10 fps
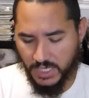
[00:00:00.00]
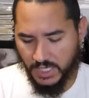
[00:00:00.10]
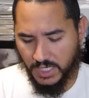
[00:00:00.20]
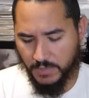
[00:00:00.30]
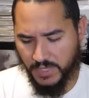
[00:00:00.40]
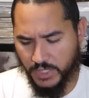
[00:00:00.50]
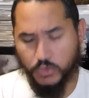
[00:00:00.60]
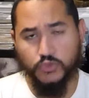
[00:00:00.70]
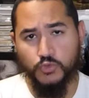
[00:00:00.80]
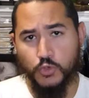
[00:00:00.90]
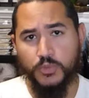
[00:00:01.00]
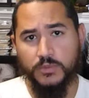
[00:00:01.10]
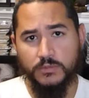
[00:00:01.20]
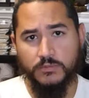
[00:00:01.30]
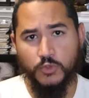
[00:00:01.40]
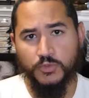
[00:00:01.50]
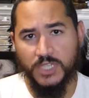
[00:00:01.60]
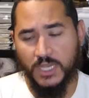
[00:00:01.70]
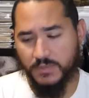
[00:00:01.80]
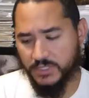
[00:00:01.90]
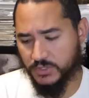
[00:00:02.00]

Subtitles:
and it was Roop's Comics.